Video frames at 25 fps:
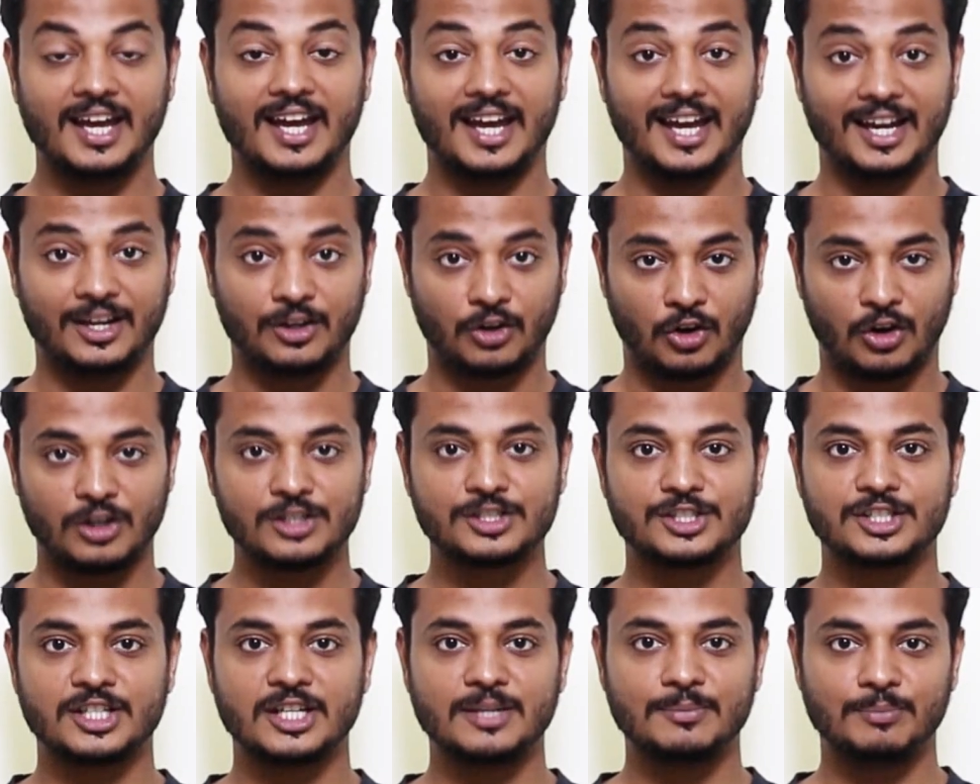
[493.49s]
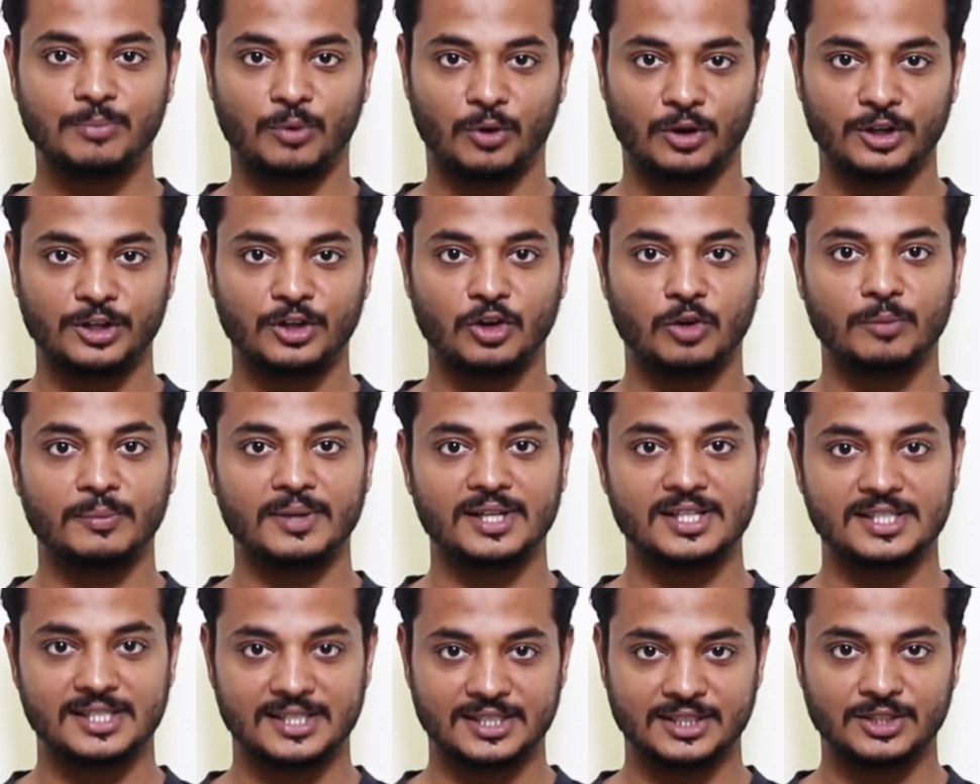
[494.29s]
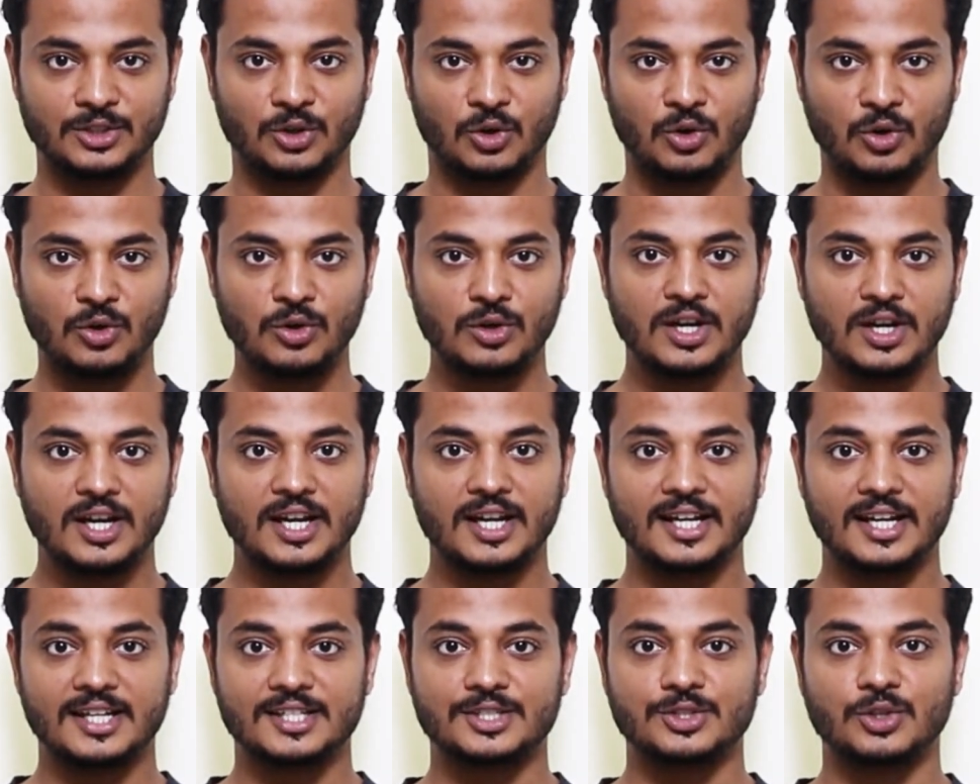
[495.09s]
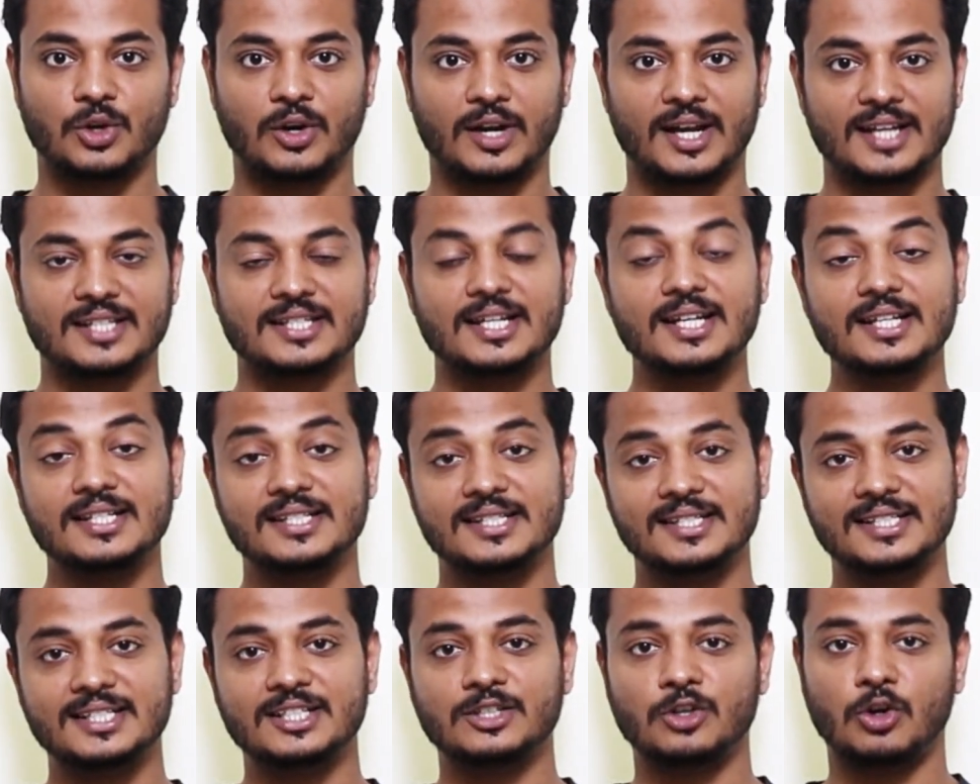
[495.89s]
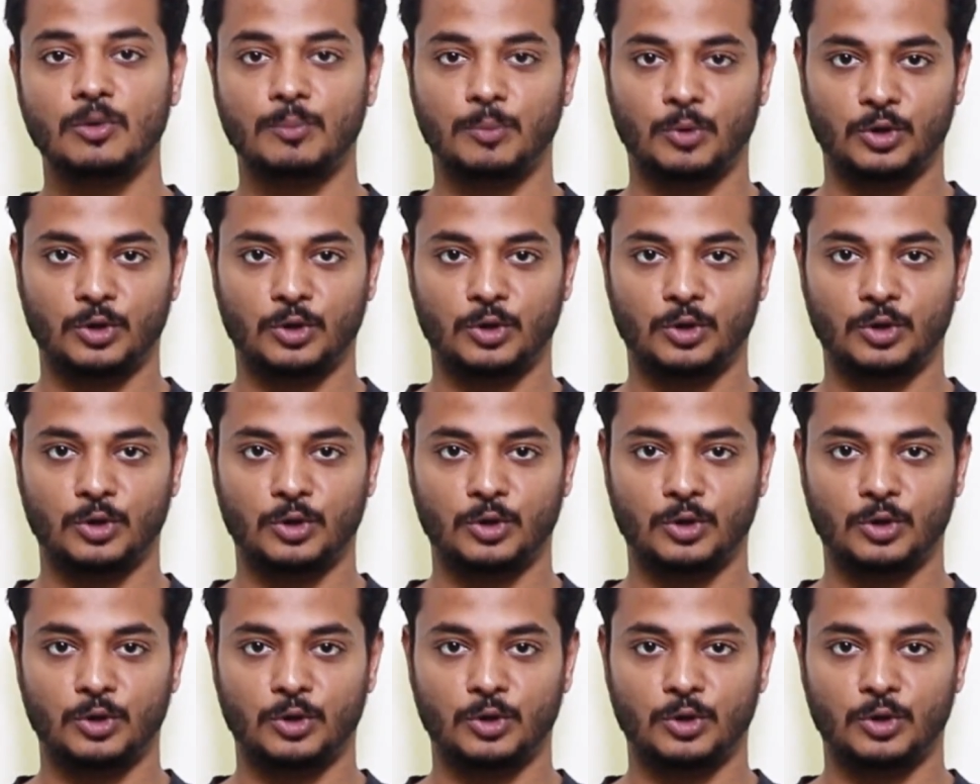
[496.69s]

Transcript: A constant polynomial 0 is known as a zero